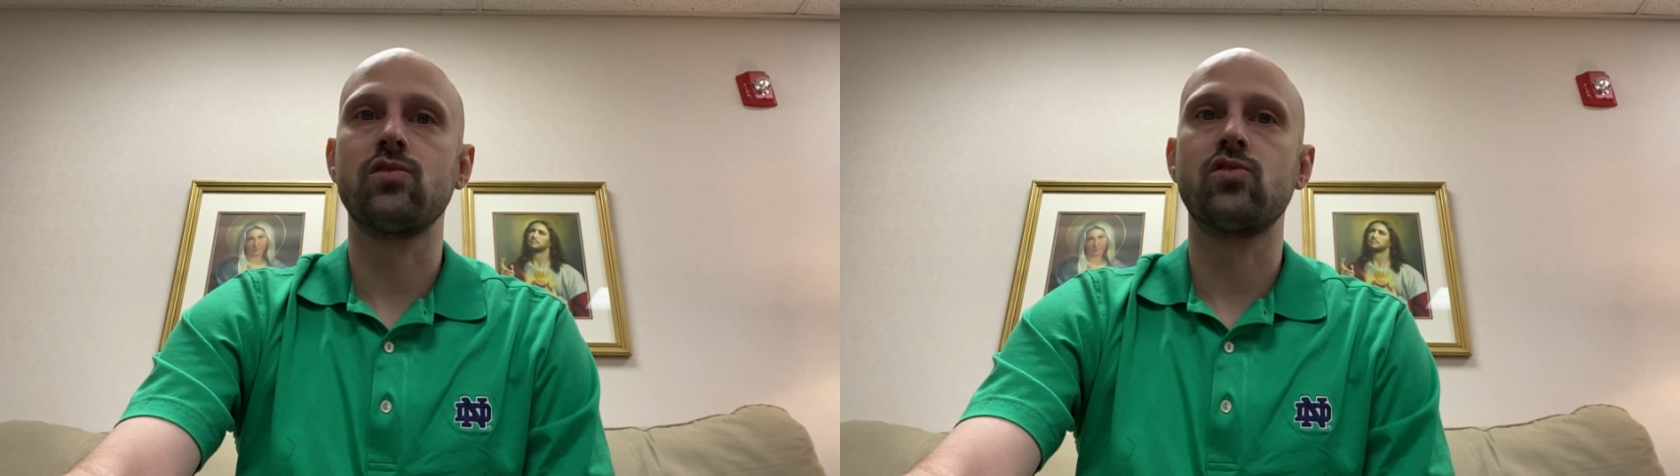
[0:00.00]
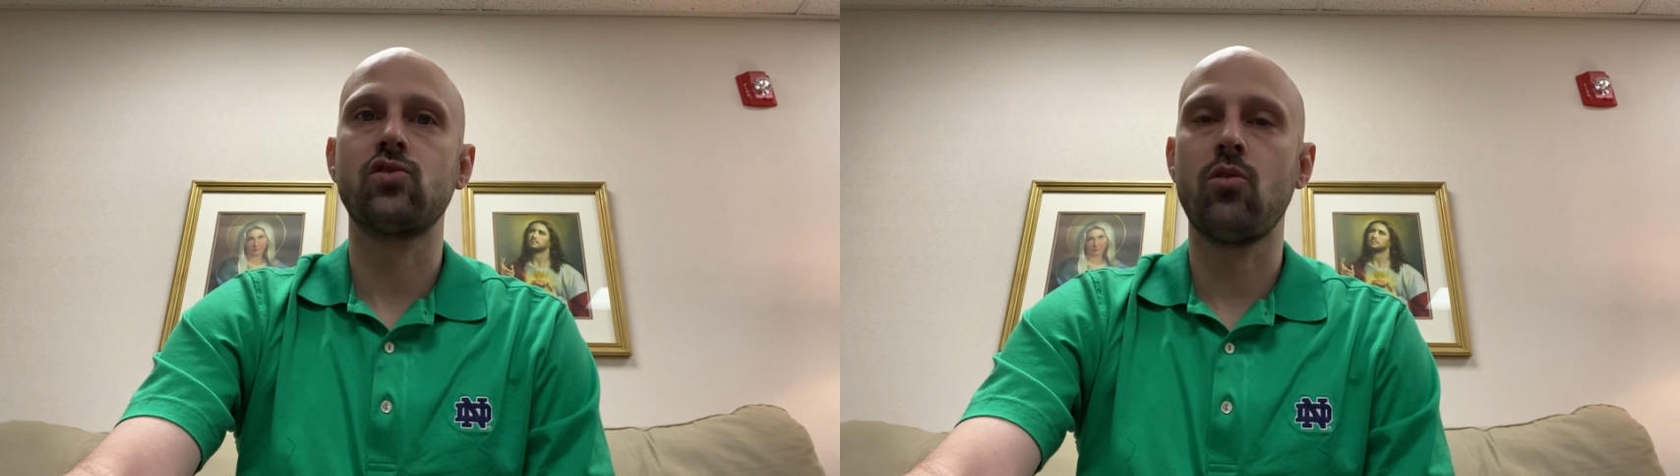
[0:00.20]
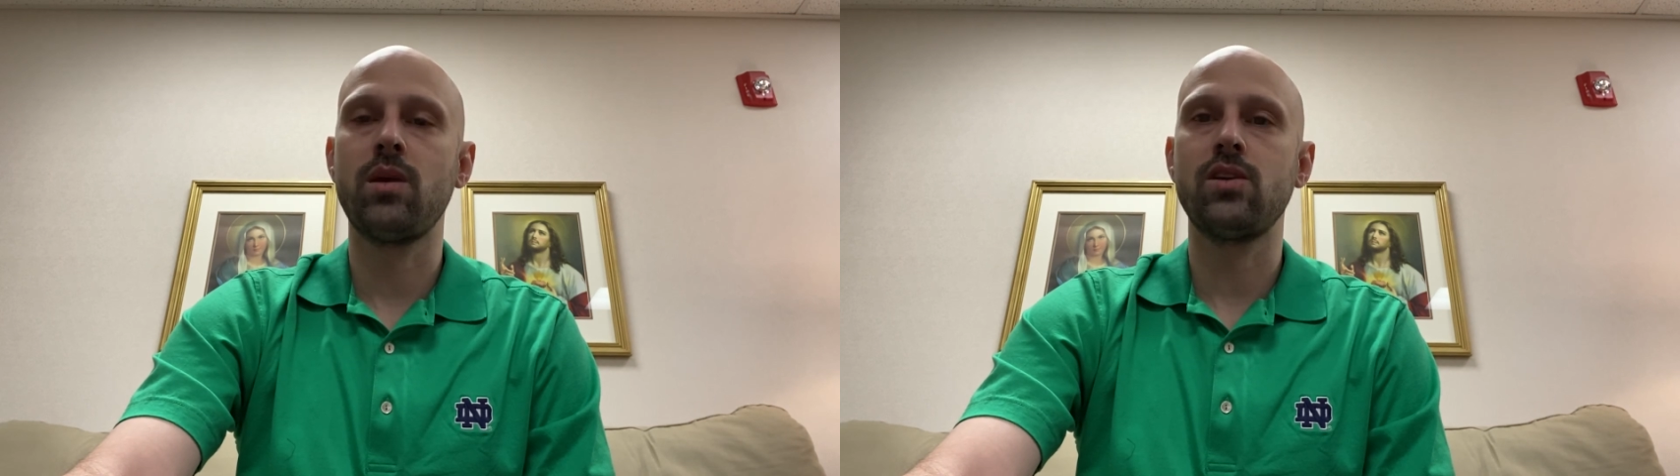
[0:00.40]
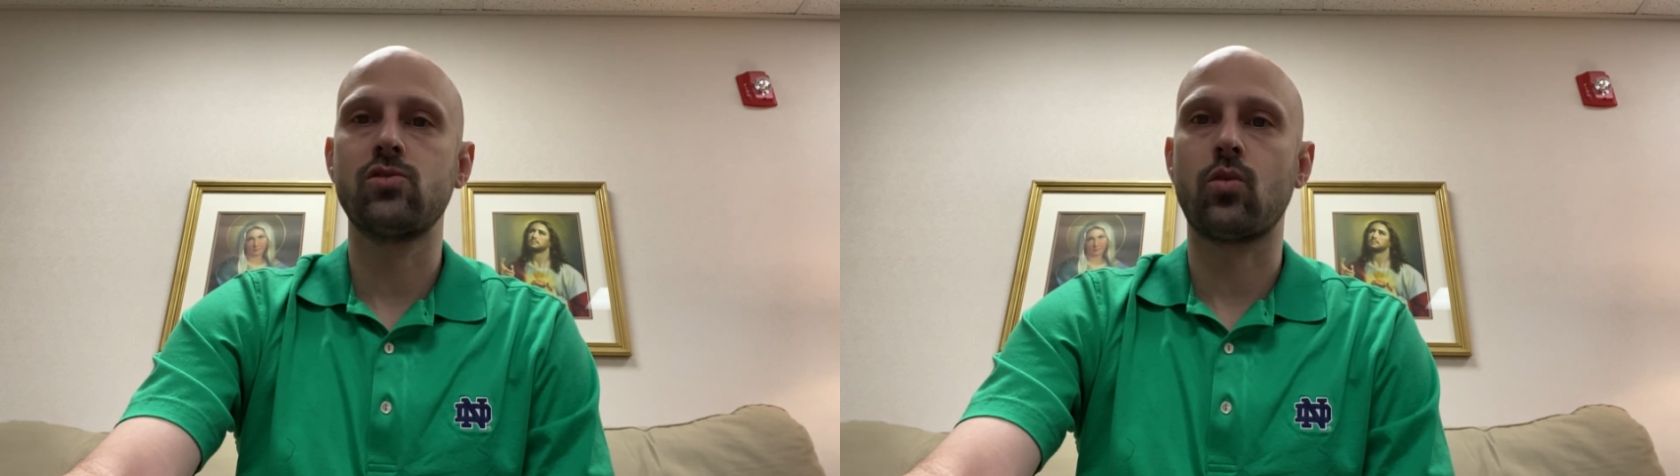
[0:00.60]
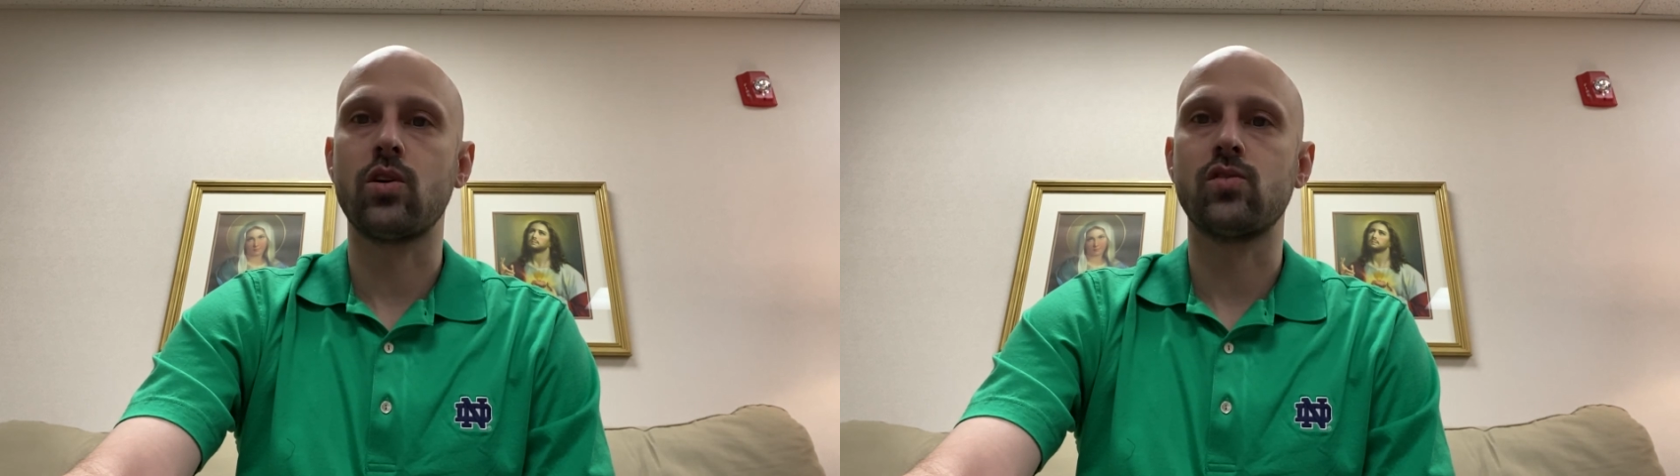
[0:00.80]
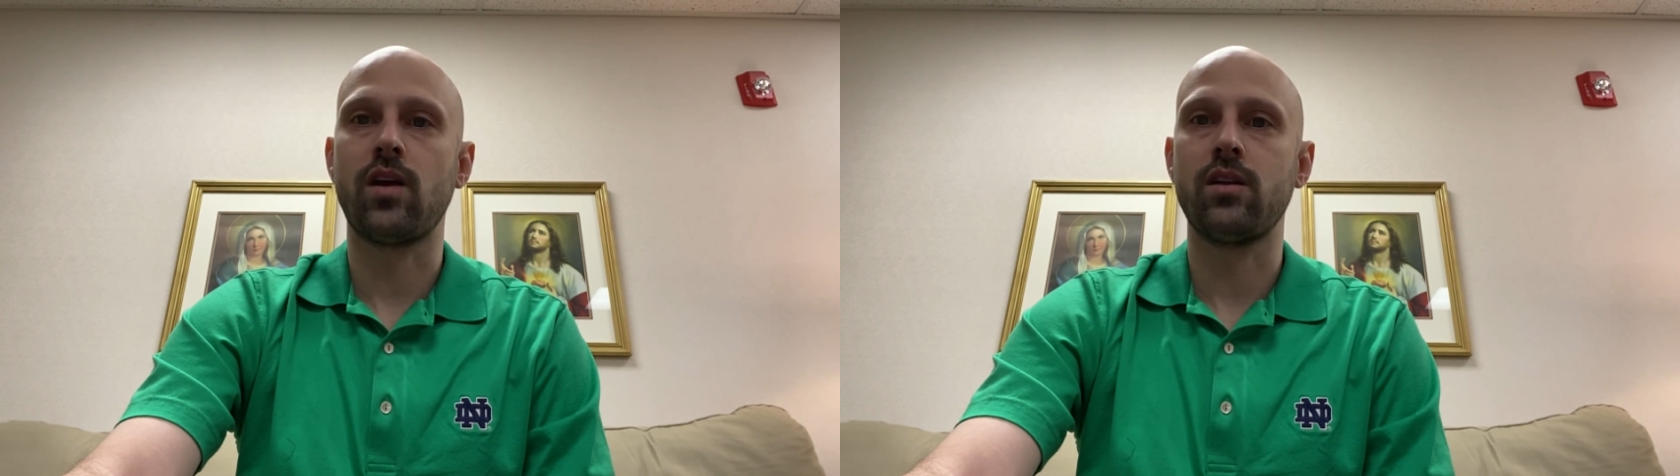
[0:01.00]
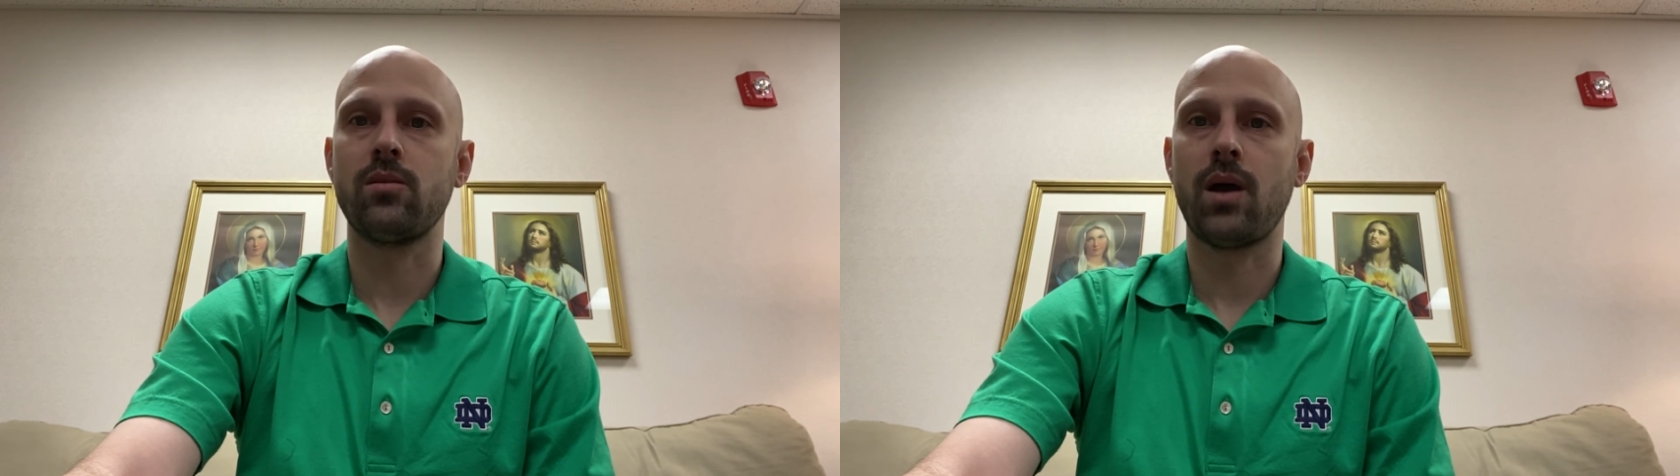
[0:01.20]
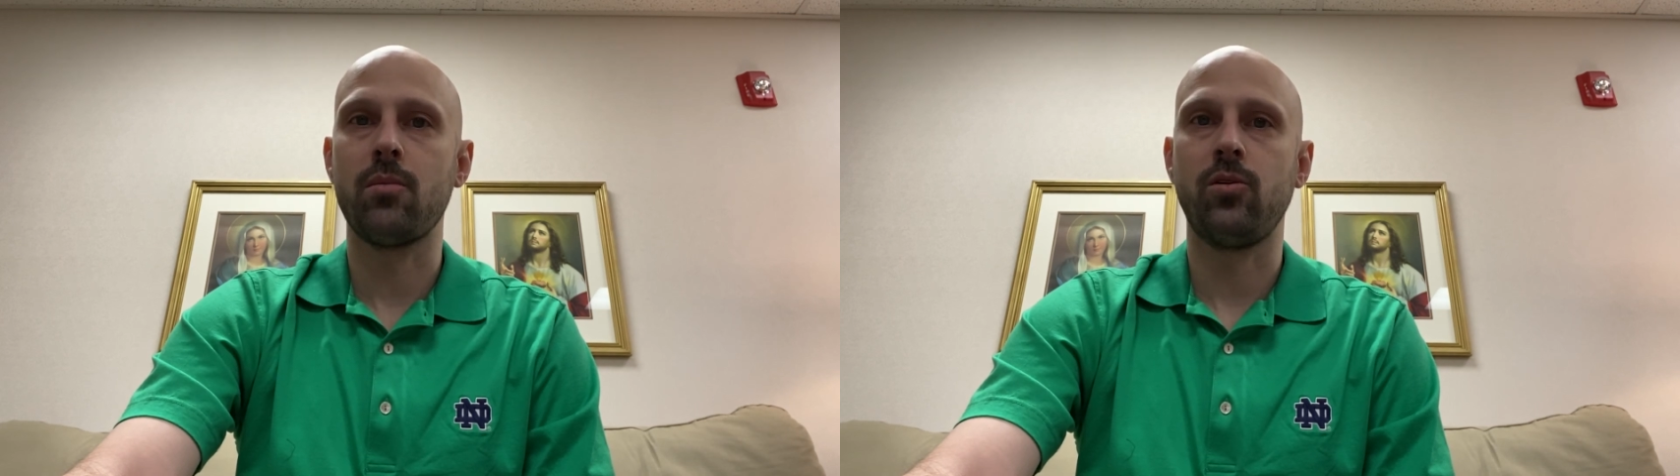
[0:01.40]
so many stories found in the
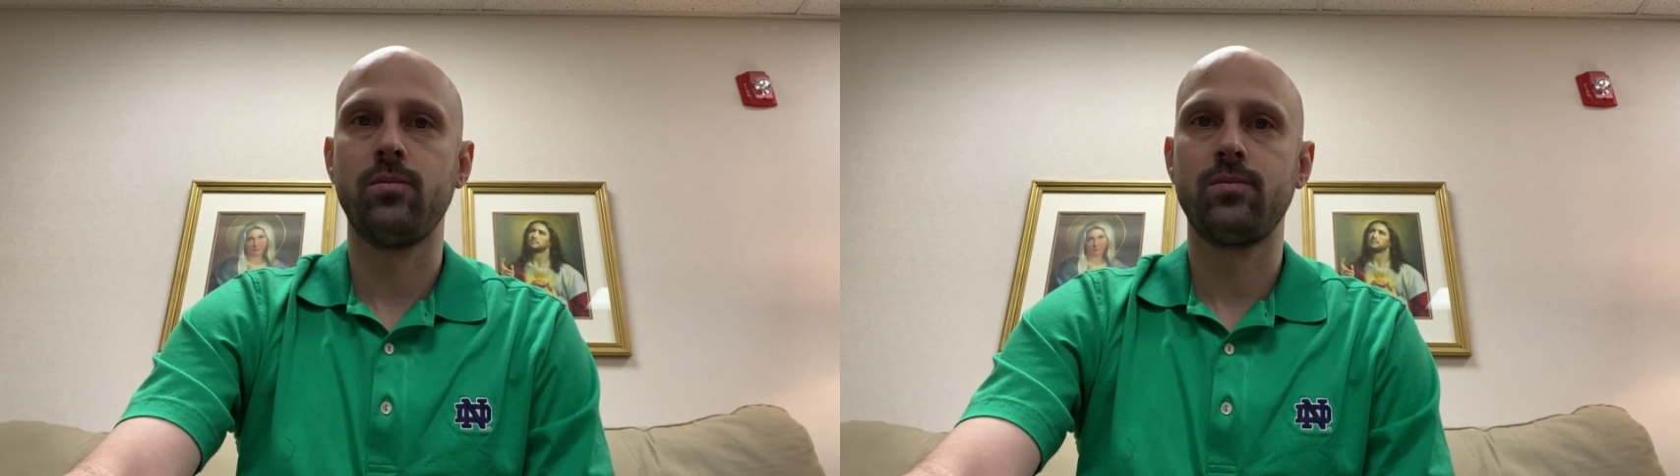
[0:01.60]
Bible.